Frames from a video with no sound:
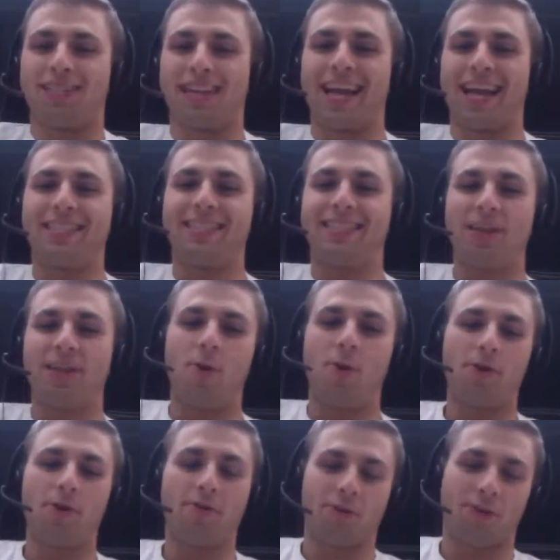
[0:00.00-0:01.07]
and it's the
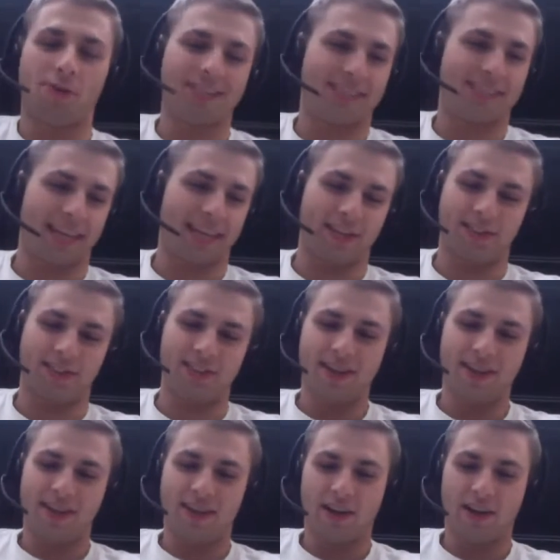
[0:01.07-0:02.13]
owner of the Redskins,
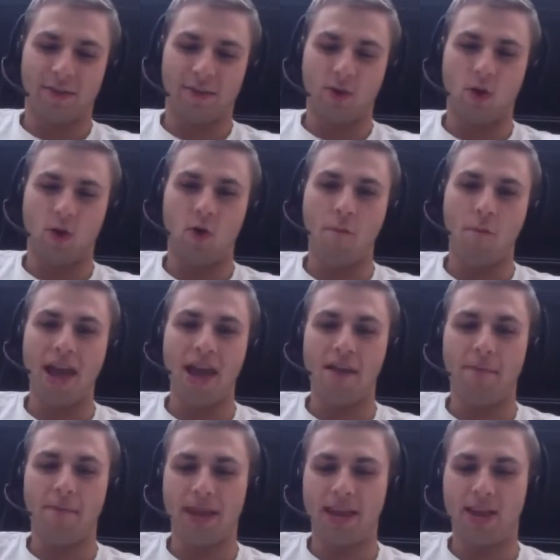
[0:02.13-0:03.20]
who may
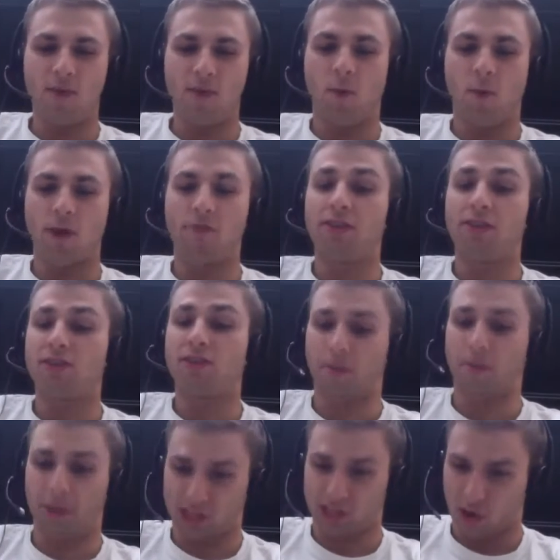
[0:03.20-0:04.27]
be one of the
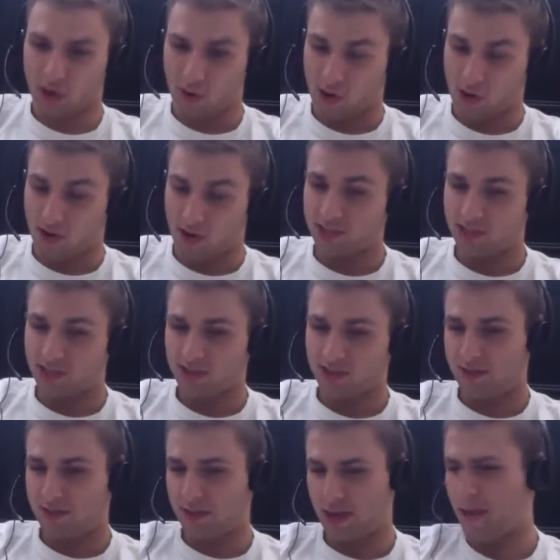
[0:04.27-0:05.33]
scummiest owners,
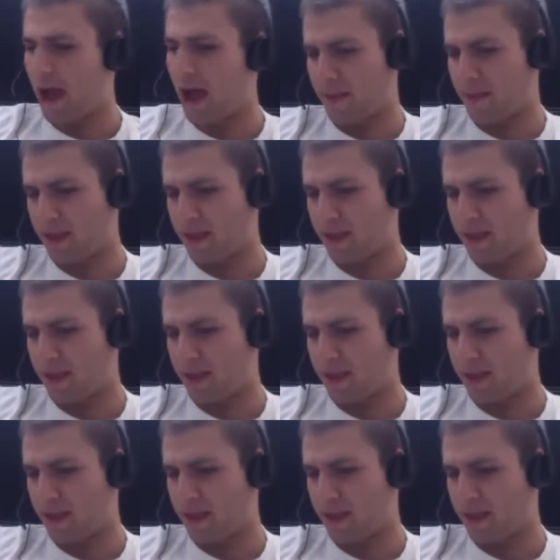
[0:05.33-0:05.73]
in my opinion.